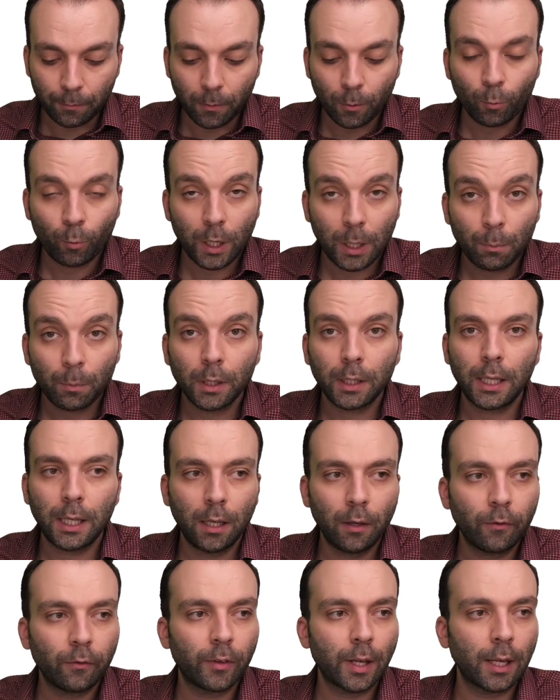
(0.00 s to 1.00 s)
We
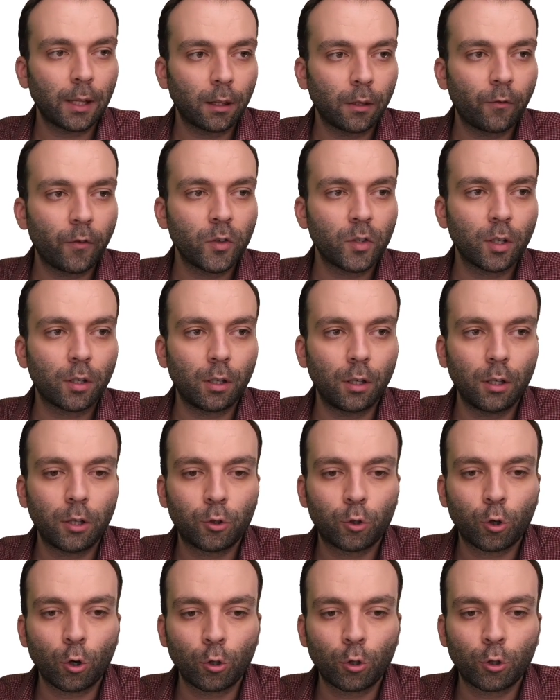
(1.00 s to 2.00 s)
believe that the physical
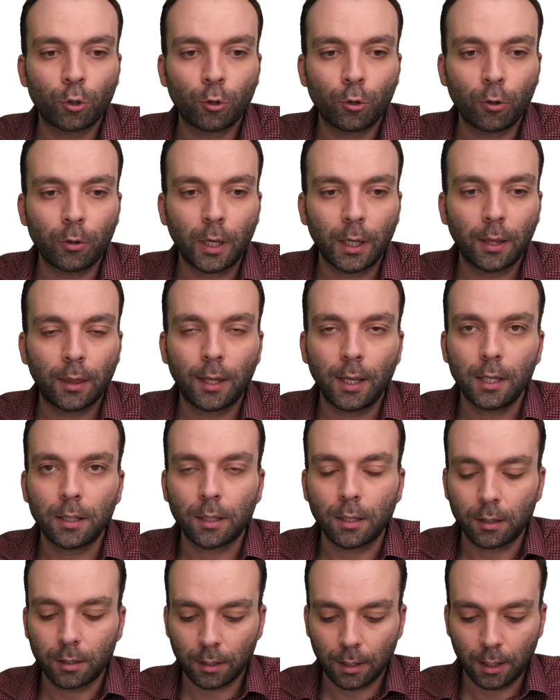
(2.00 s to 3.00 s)
Church-Turing
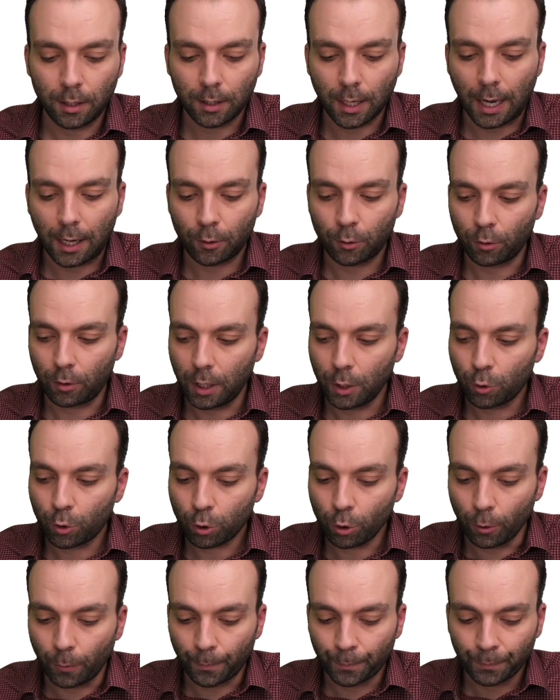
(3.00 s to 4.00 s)
thesis is actually
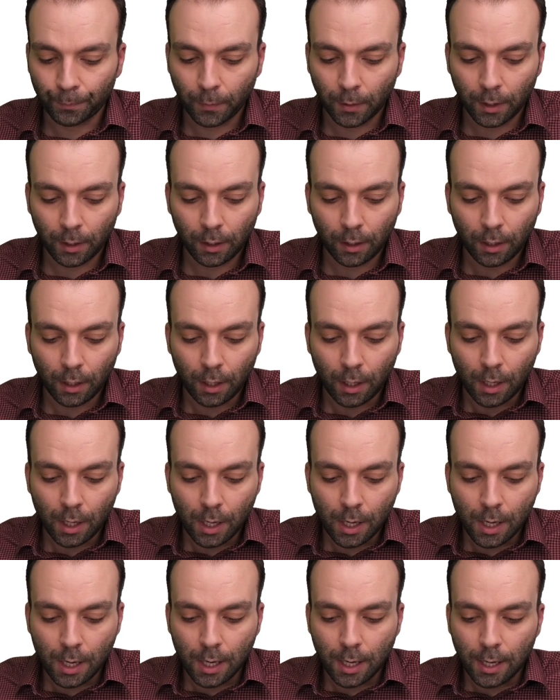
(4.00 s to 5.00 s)
true.
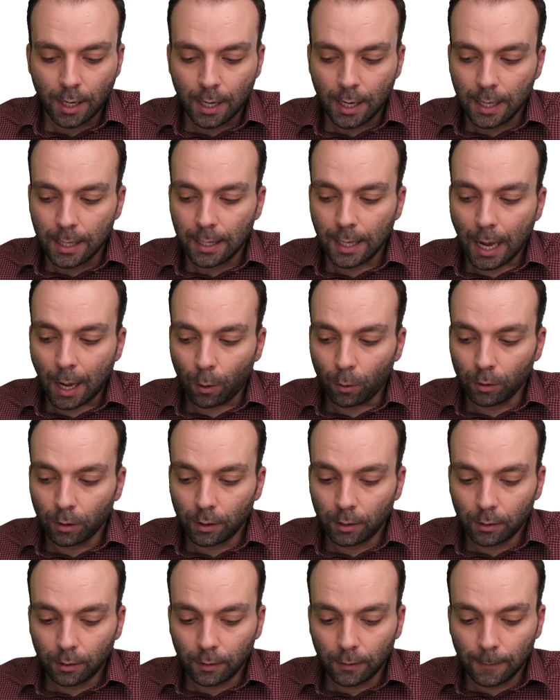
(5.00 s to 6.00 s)
Now,
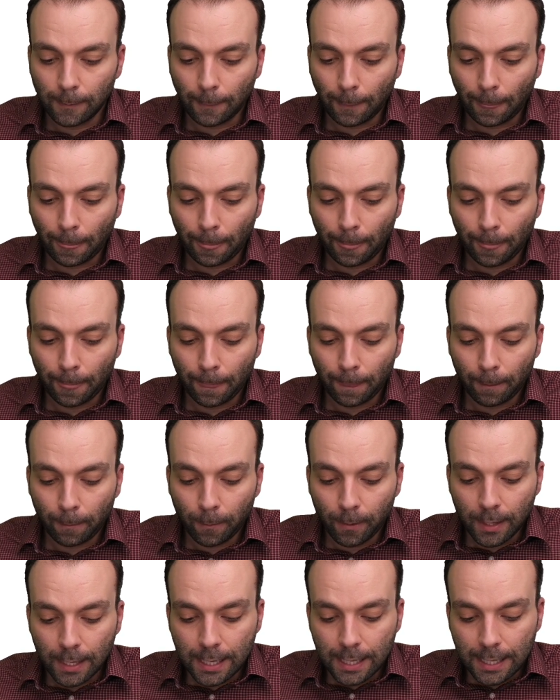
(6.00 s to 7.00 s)

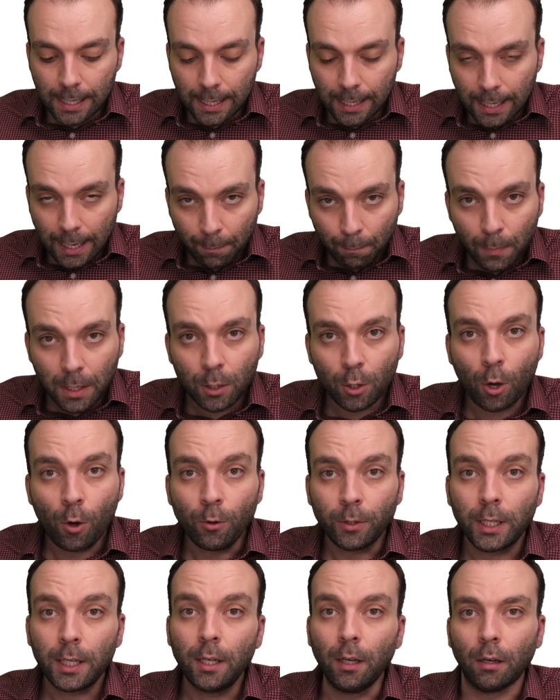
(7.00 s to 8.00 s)
let me
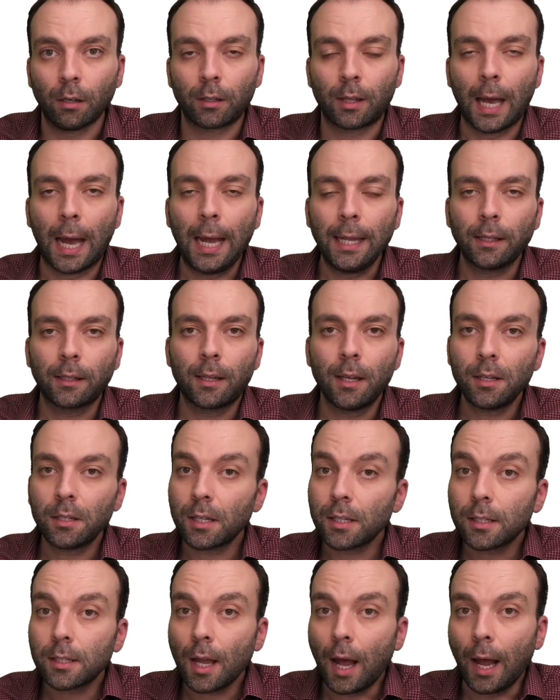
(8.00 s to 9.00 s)
note here that
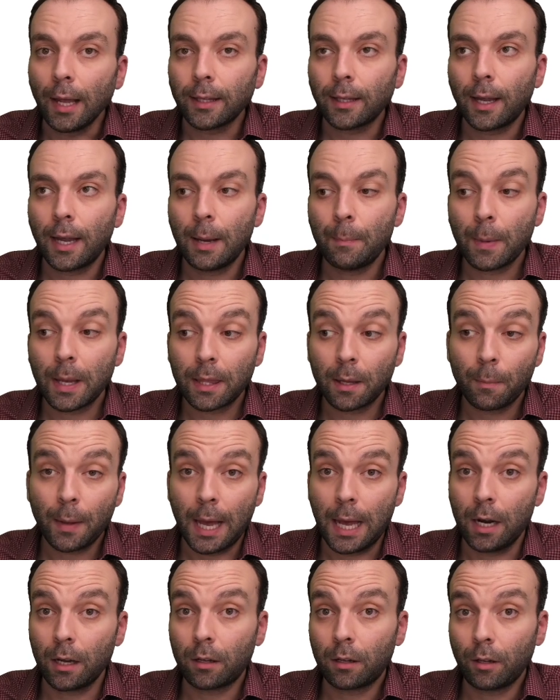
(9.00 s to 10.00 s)
this is not a
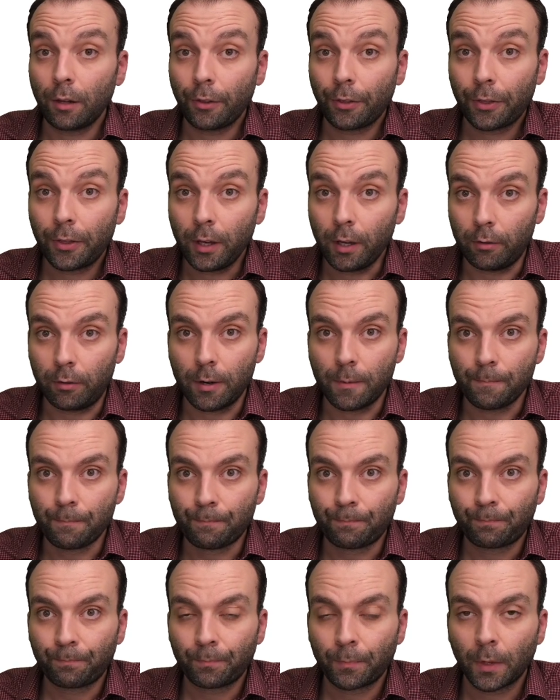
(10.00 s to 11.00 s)
mathematical
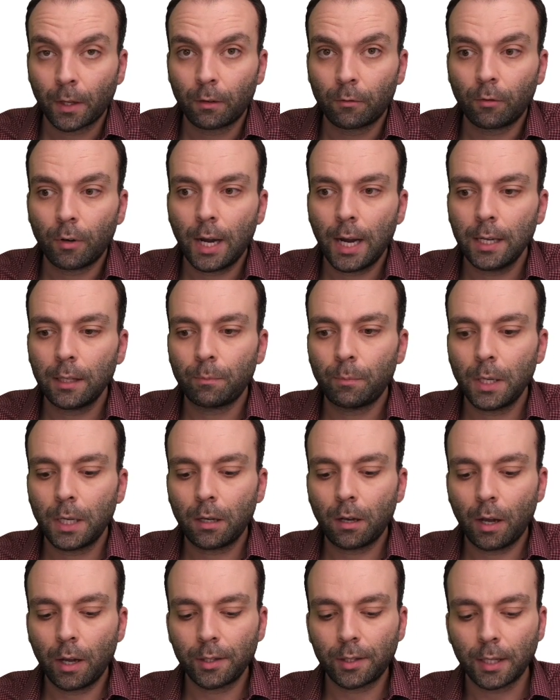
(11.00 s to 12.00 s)
theorem, right?
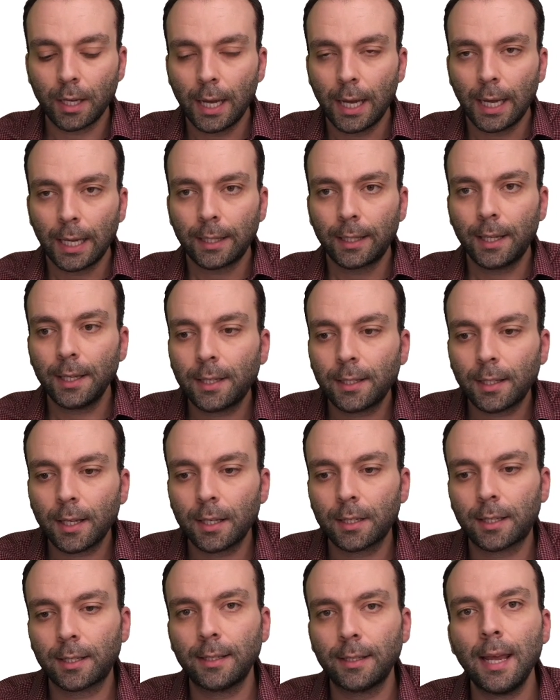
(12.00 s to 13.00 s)
Because this is
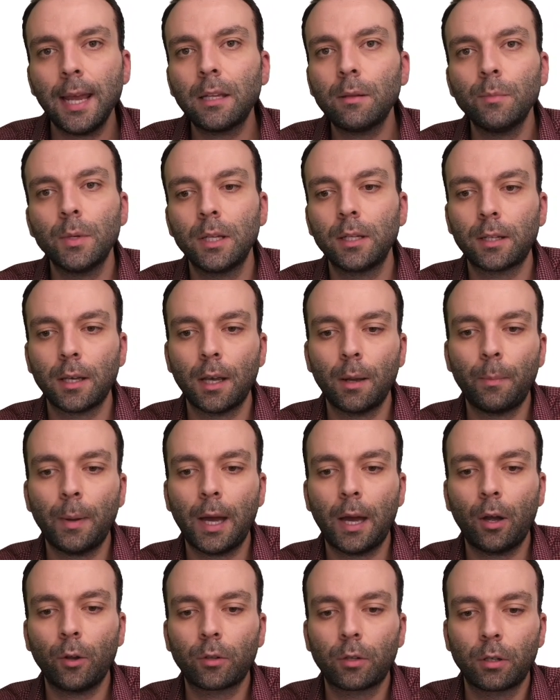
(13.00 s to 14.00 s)
a statement
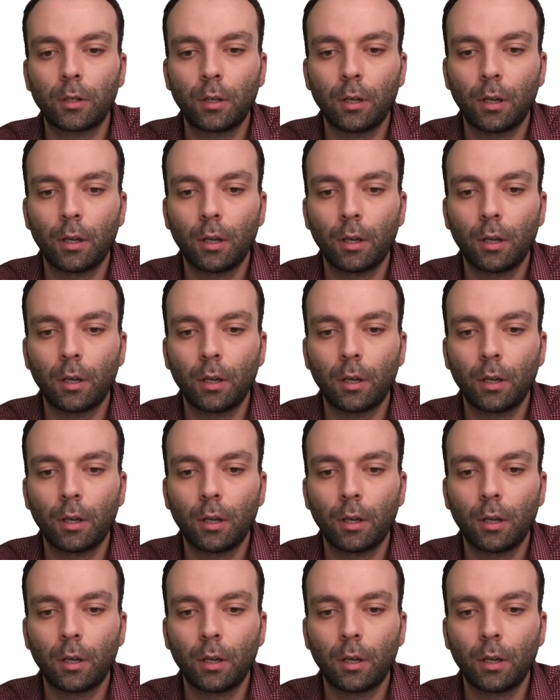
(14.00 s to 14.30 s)
about